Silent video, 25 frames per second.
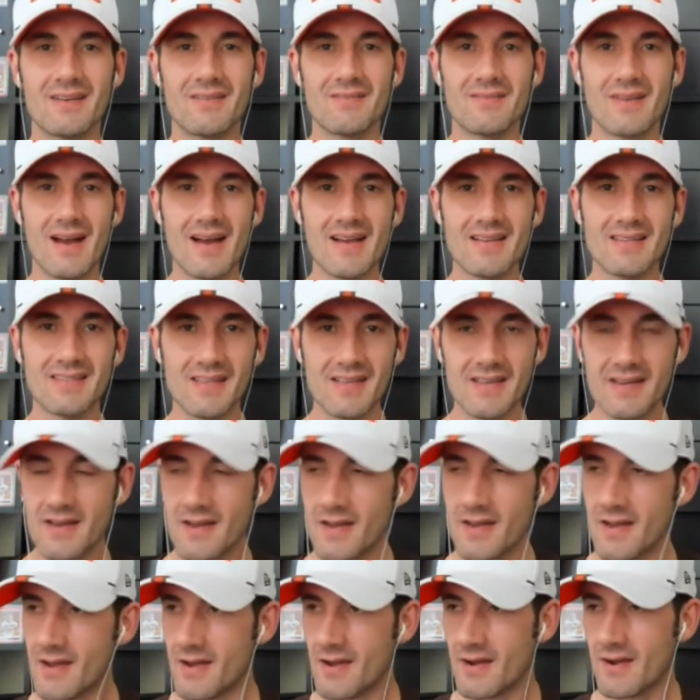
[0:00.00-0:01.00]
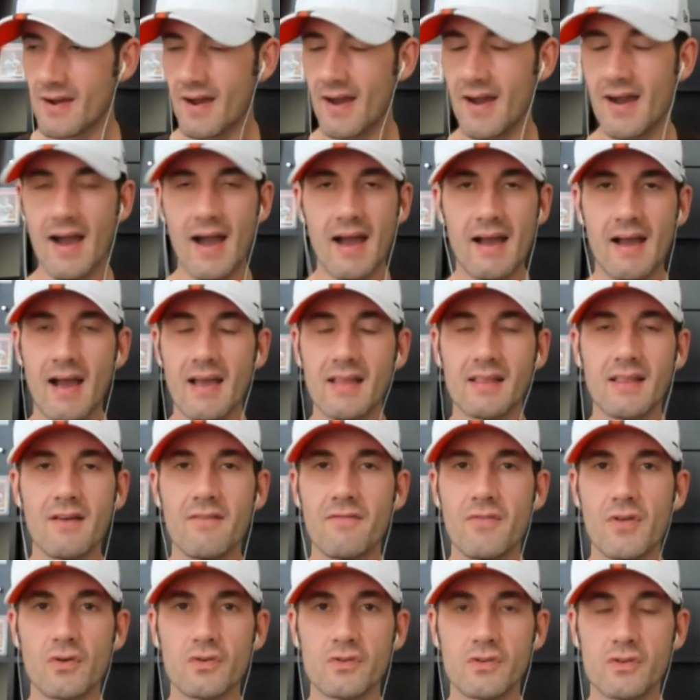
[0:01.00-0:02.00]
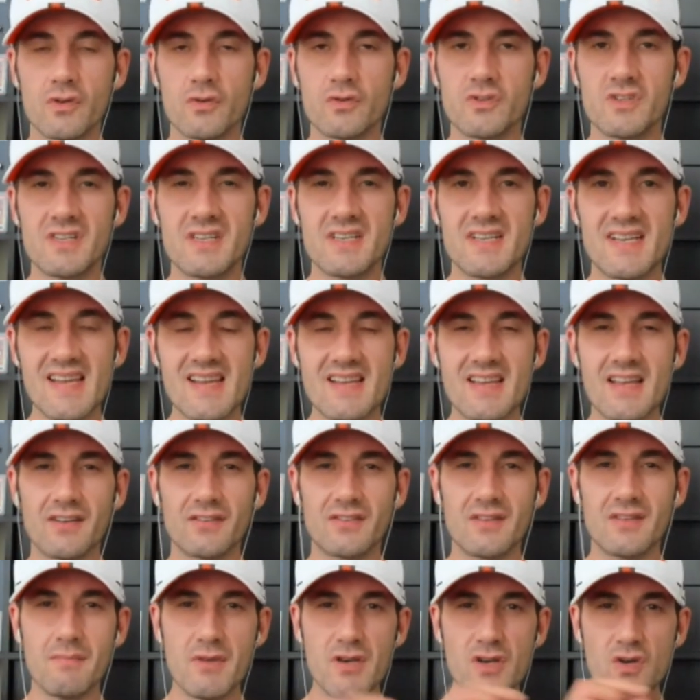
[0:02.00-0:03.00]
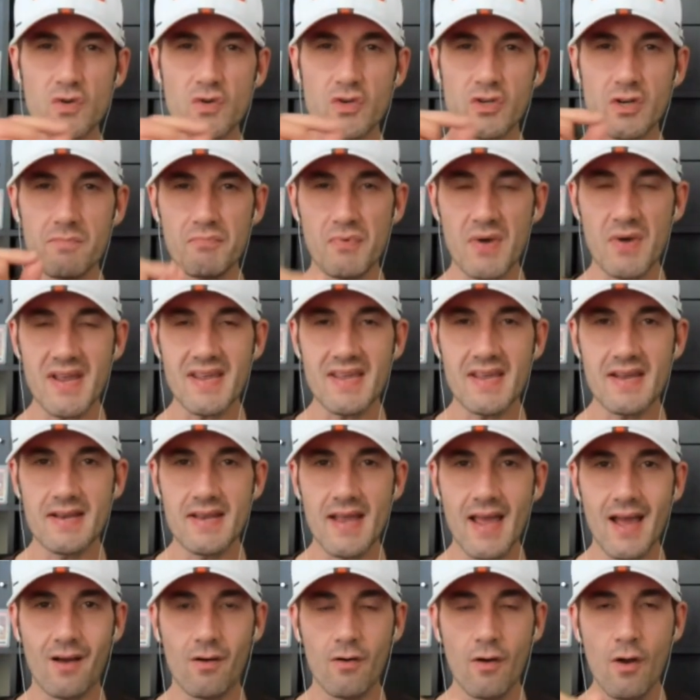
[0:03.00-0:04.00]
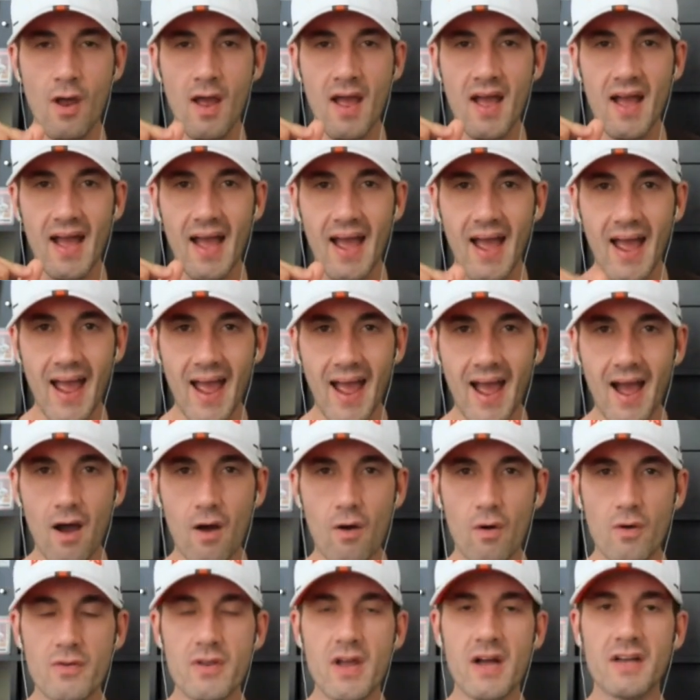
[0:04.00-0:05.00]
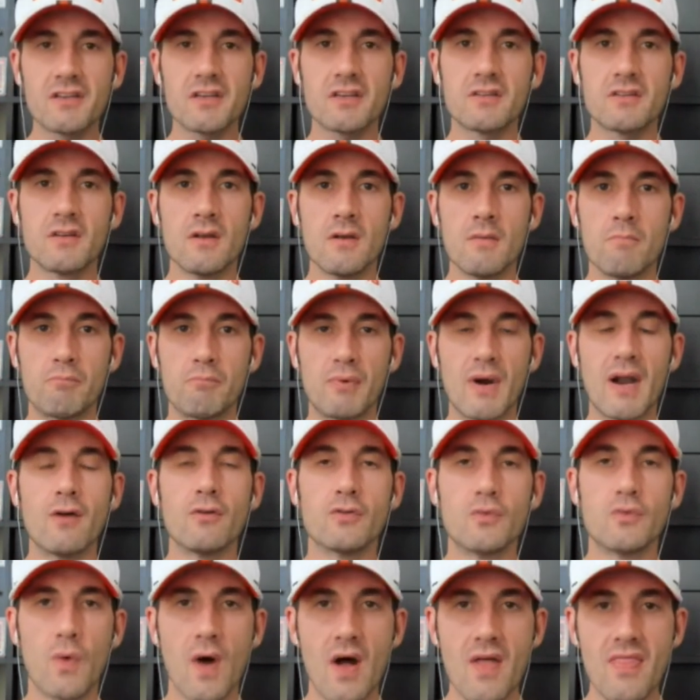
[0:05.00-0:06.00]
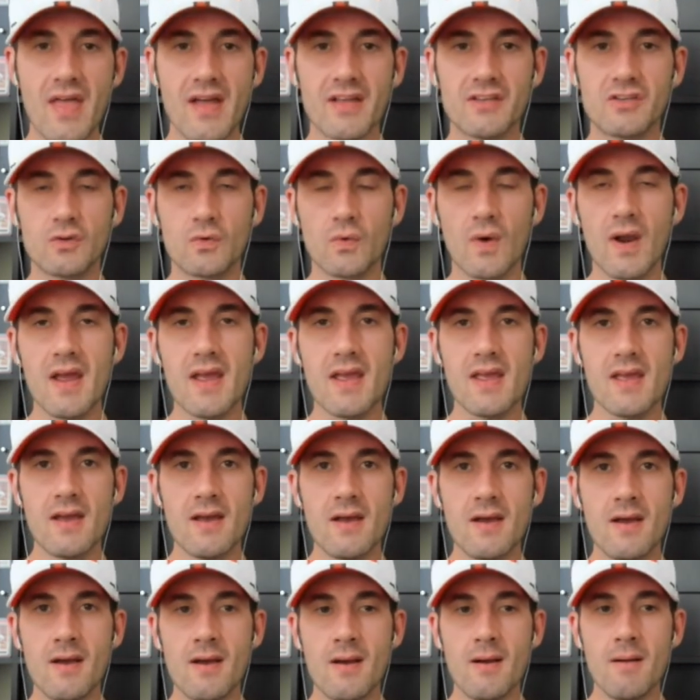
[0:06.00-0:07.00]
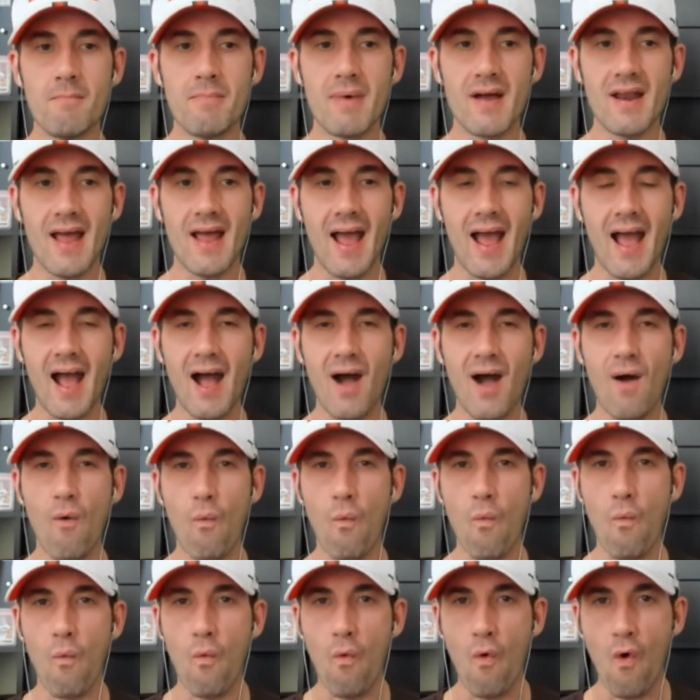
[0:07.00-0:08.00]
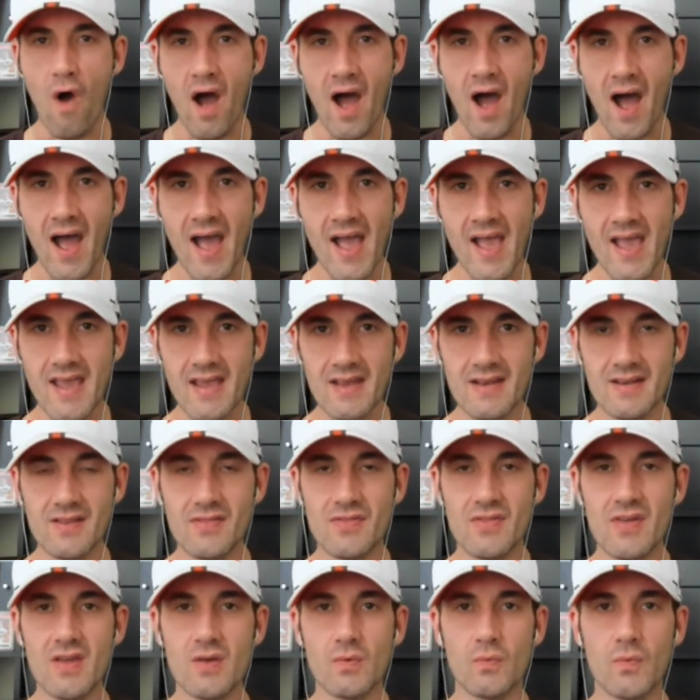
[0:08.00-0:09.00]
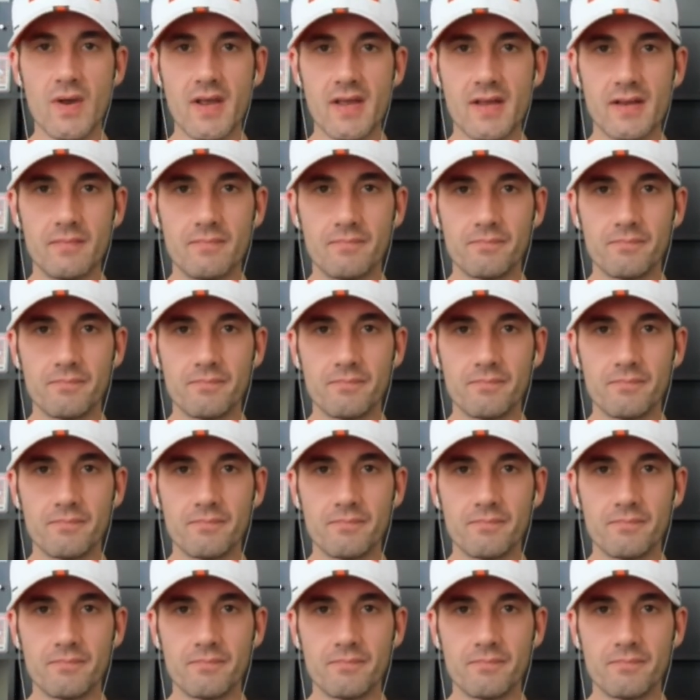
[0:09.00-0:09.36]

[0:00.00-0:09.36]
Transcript: Reisland. I love those details, the minutia breaking down. How, not just Browns won, that's great, but how, why did they win?